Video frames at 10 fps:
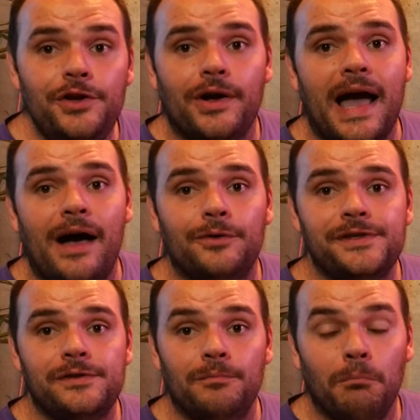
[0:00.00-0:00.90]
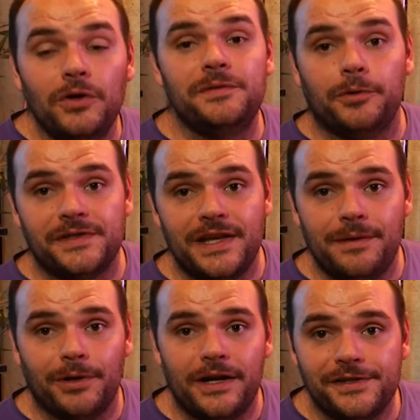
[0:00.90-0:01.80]
your house, multiple CD
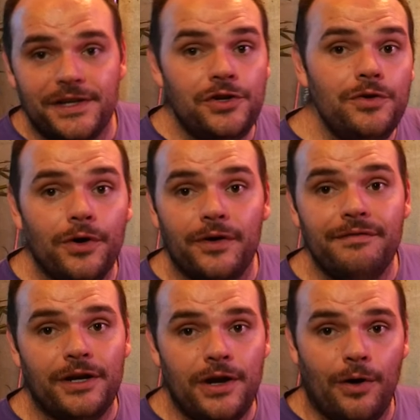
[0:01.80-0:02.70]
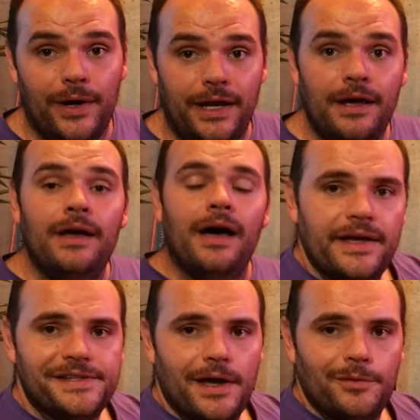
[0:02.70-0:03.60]
players, and you don't even know it.
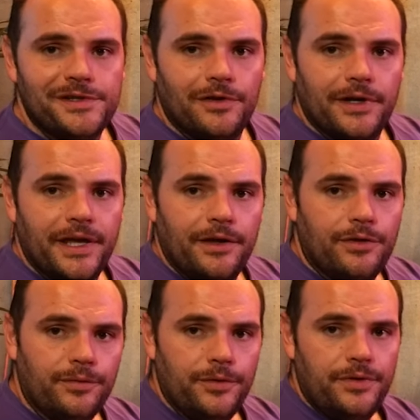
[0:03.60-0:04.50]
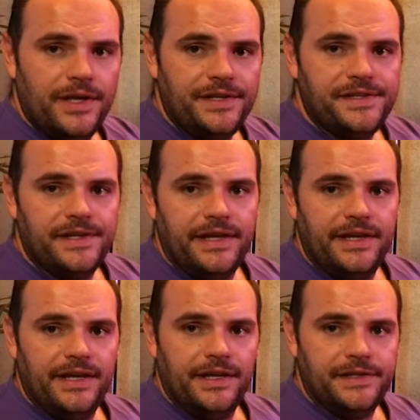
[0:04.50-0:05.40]
As I was looking through these
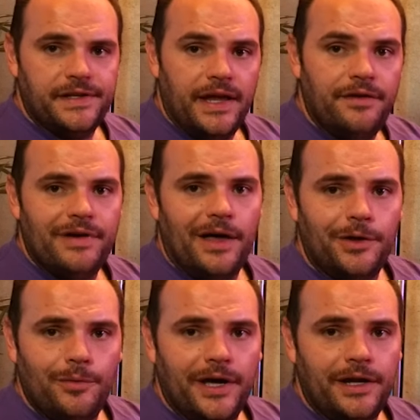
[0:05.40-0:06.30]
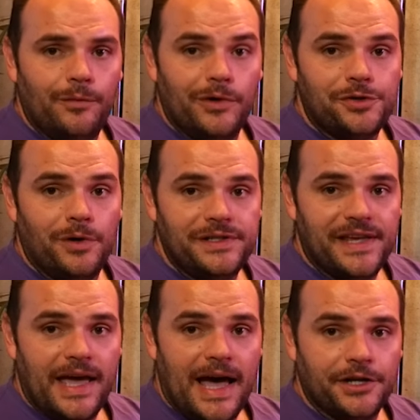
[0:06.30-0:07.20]
CDs and evaluating which ones
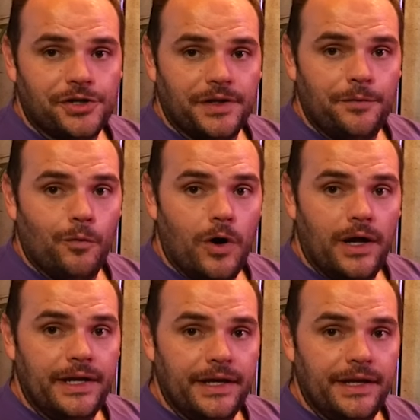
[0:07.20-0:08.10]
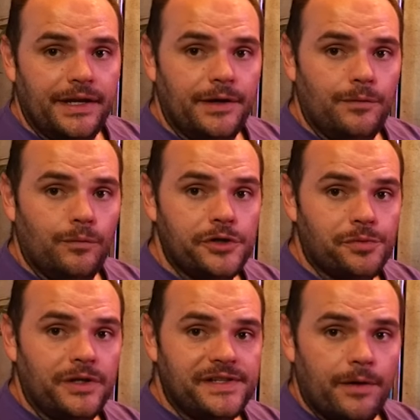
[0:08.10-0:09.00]
I actually wanted and which
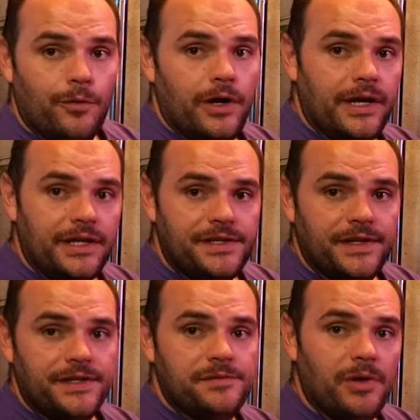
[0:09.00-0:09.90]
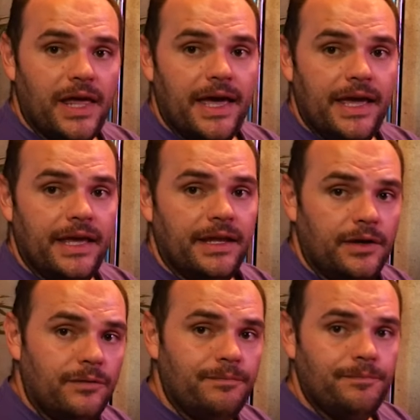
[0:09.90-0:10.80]
ones I wanted to display and